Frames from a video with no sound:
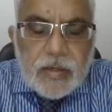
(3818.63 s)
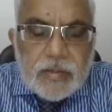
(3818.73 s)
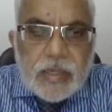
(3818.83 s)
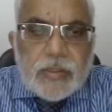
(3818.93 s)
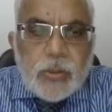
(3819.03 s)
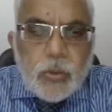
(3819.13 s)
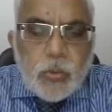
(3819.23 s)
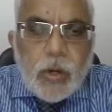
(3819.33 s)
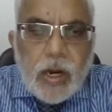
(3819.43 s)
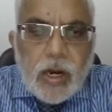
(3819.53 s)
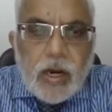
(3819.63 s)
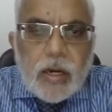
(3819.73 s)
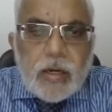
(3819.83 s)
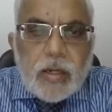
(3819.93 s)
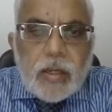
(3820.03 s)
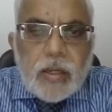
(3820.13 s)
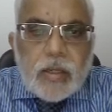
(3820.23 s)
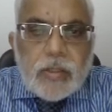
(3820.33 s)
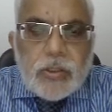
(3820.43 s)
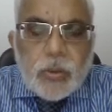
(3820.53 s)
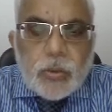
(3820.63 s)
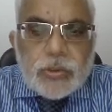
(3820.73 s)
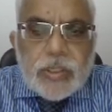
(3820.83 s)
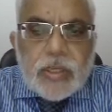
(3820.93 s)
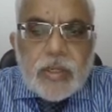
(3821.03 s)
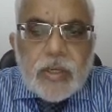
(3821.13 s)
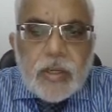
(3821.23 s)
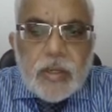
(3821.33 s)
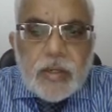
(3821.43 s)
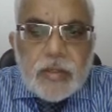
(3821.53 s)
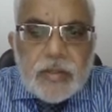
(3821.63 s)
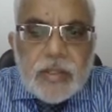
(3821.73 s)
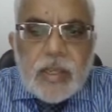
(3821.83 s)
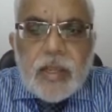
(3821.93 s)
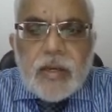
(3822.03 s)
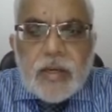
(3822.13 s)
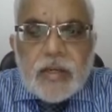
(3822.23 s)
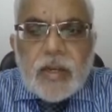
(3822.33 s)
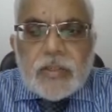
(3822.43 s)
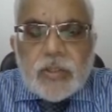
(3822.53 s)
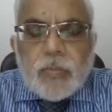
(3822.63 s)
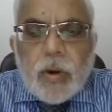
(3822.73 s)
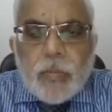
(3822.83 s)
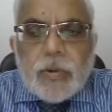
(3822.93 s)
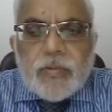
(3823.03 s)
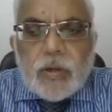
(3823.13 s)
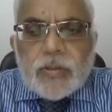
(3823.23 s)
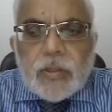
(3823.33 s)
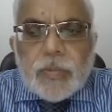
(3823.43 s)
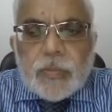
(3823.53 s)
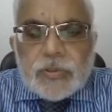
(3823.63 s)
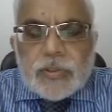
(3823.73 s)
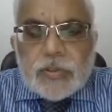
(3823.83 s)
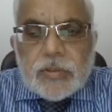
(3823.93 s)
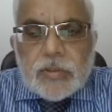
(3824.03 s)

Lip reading: that you are using their intellectual property without their permission.